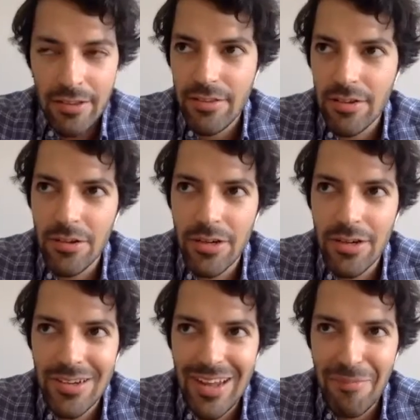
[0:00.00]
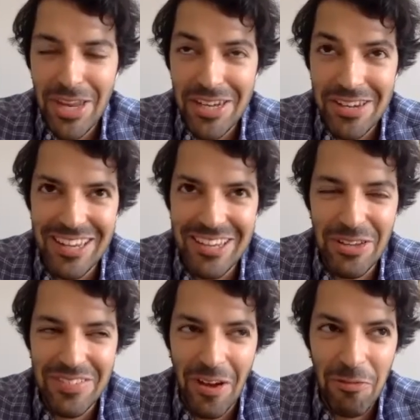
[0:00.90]
So, I mean,
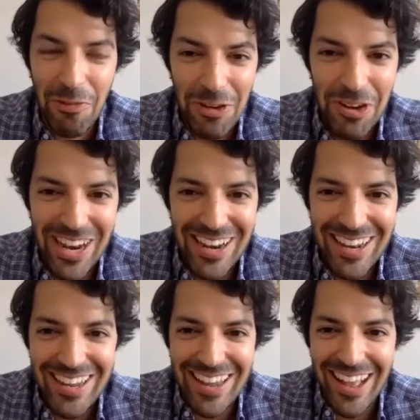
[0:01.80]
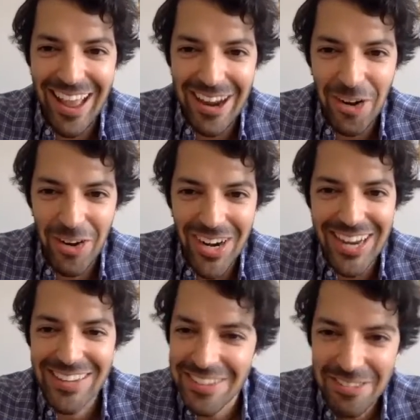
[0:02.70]
unfortunately, I can't
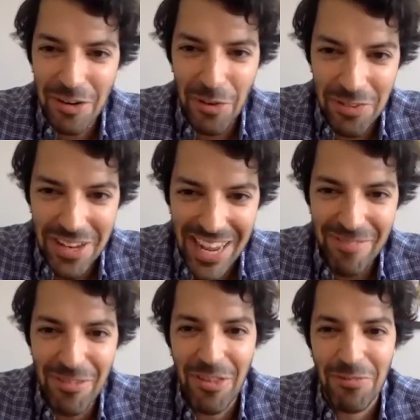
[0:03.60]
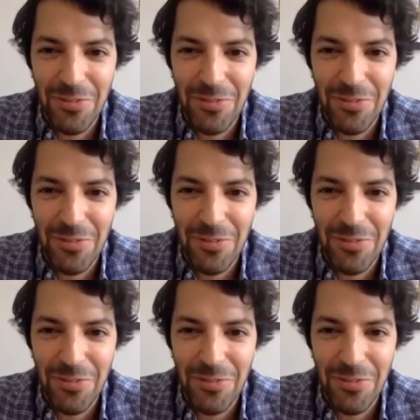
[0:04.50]
like disclose the name of